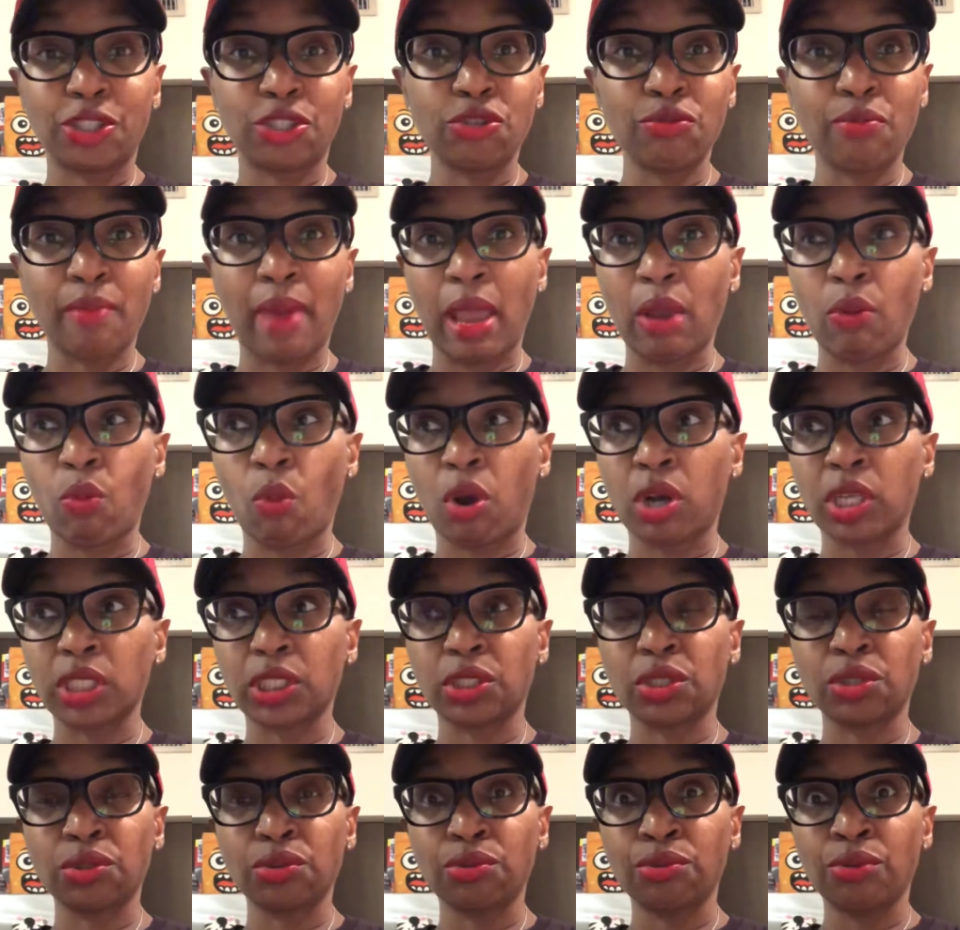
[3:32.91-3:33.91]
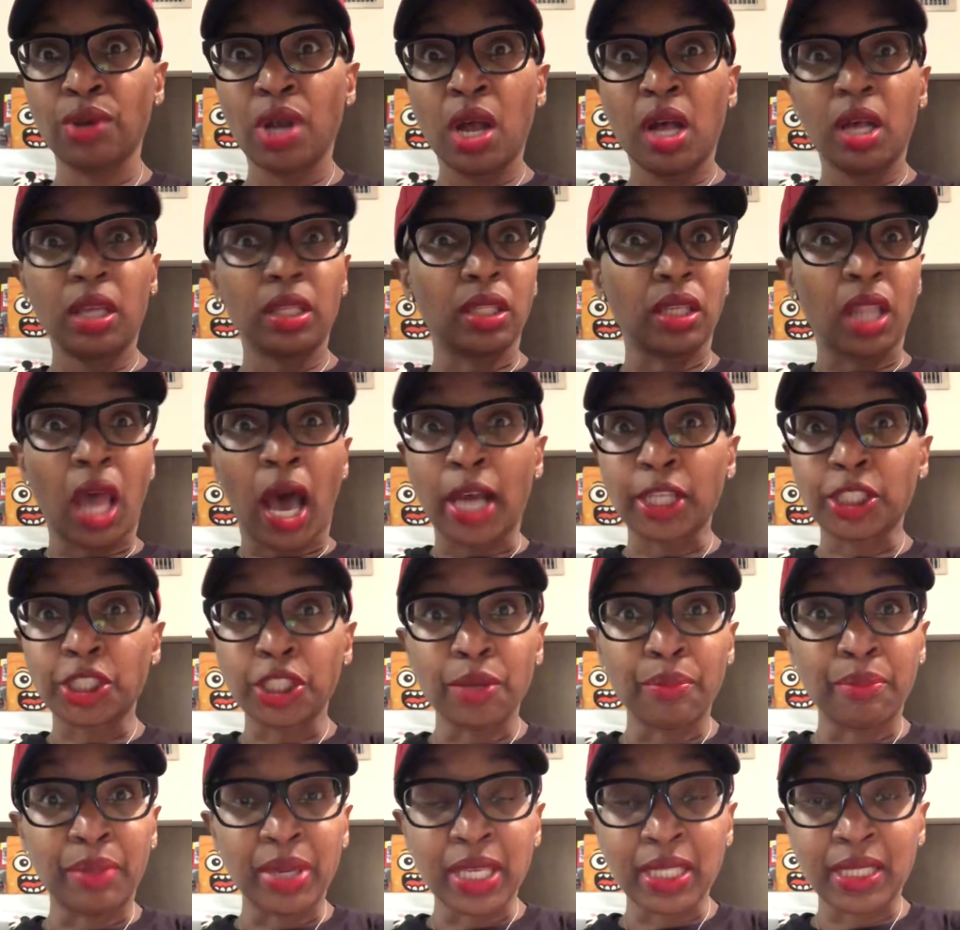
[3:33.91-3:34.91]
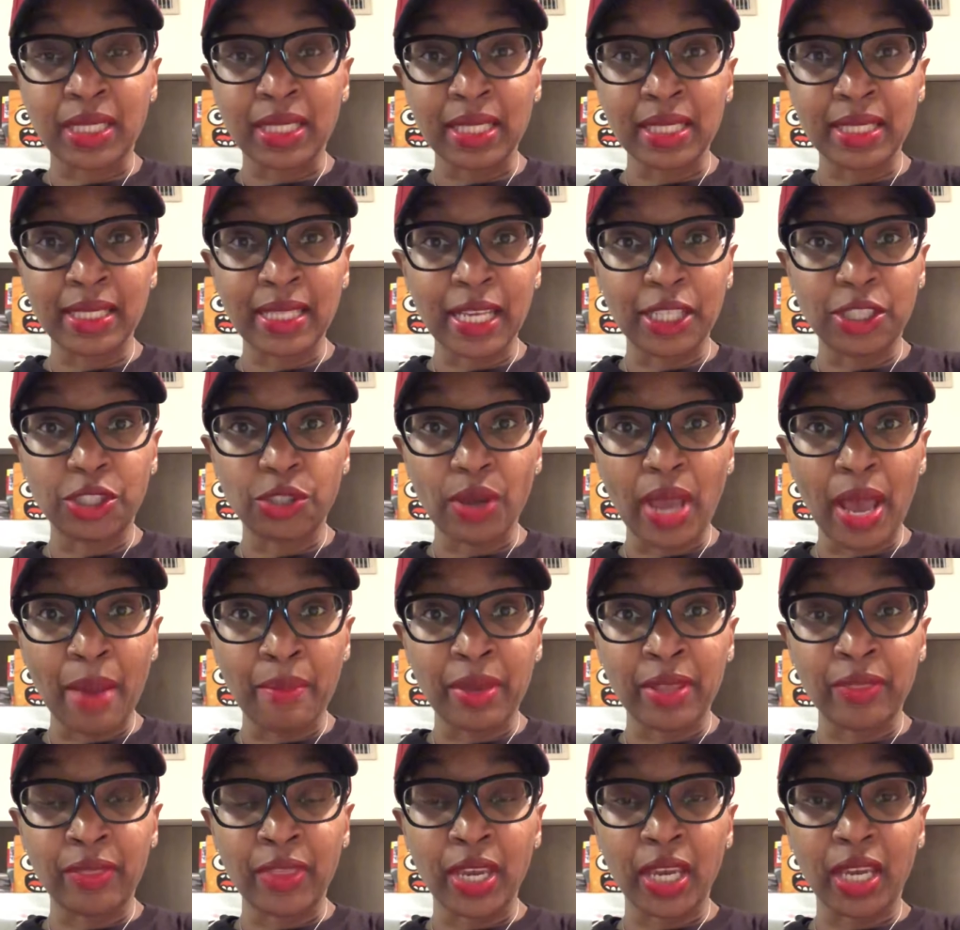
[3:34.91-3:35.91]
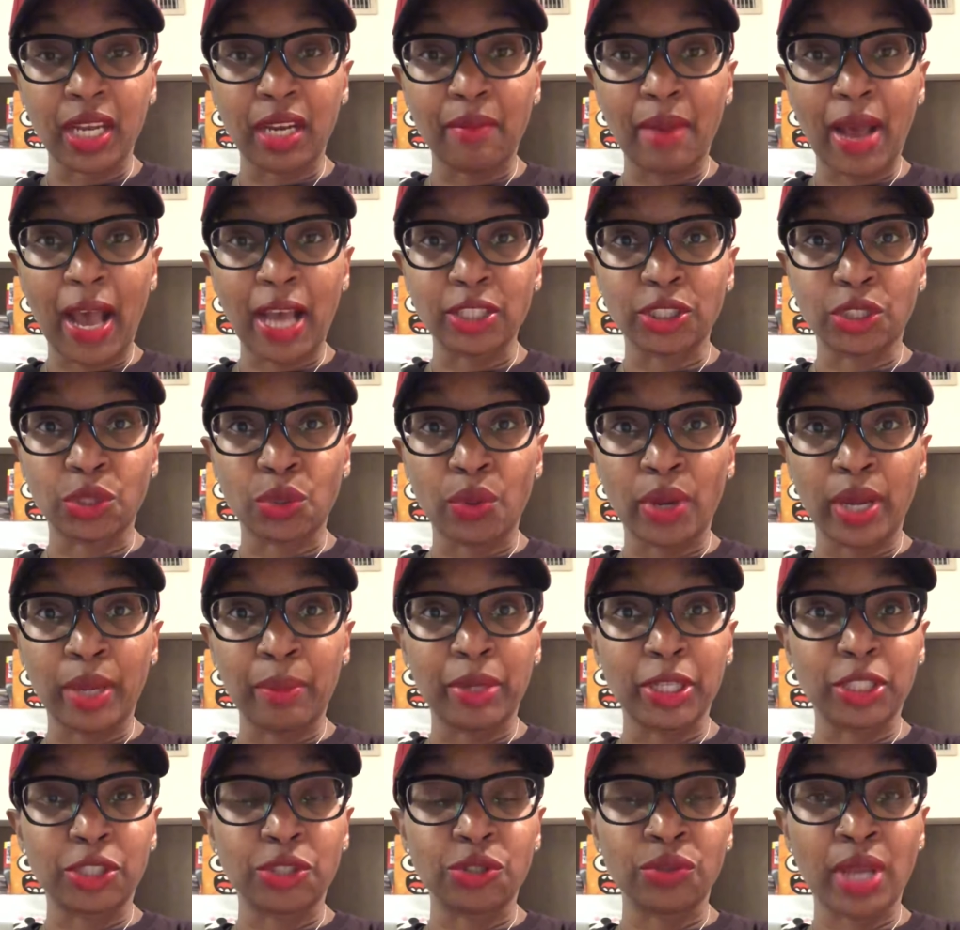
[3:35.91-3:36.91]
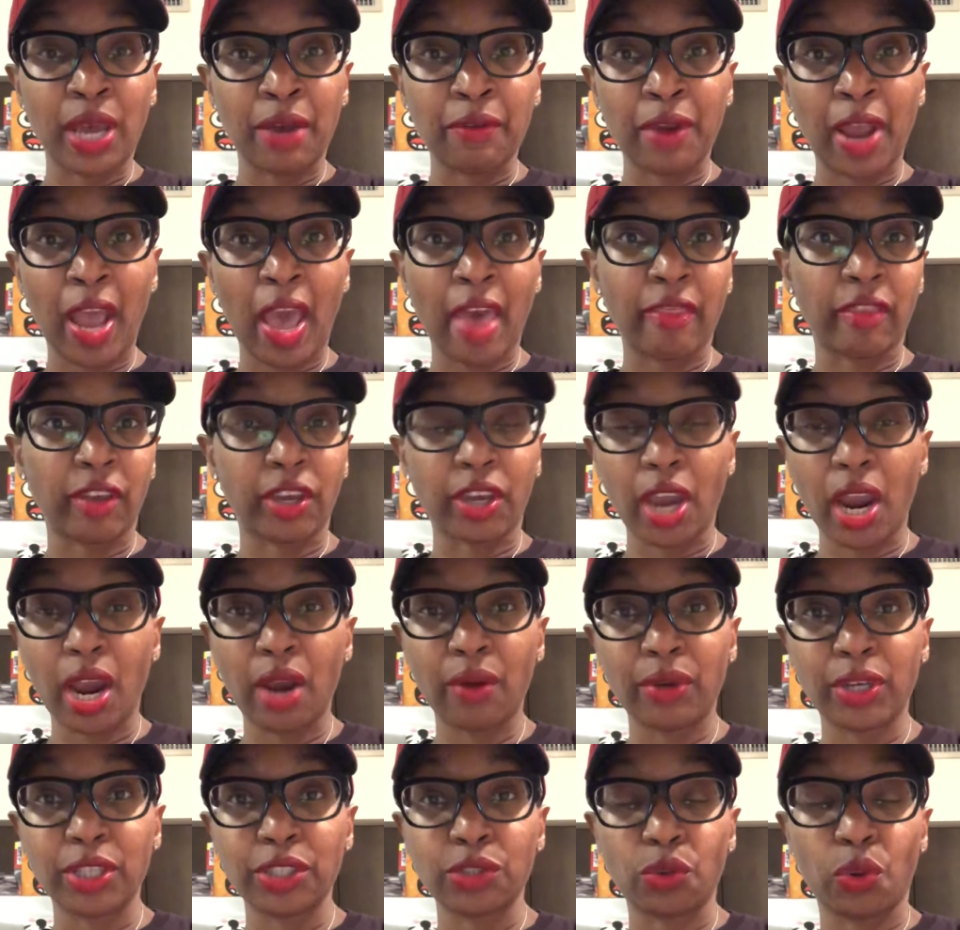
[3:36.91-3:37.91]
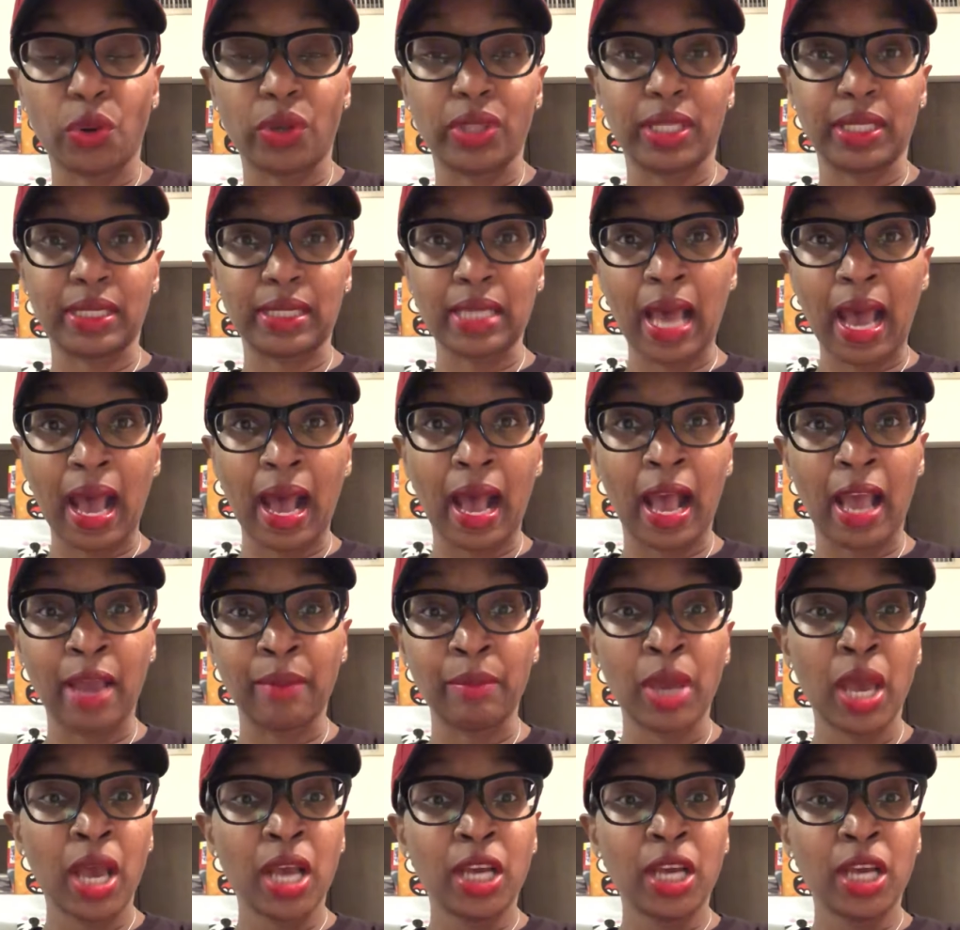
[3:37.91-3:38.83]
You may want to launch a business that you have been thinking about doing, but you never had the courage or the time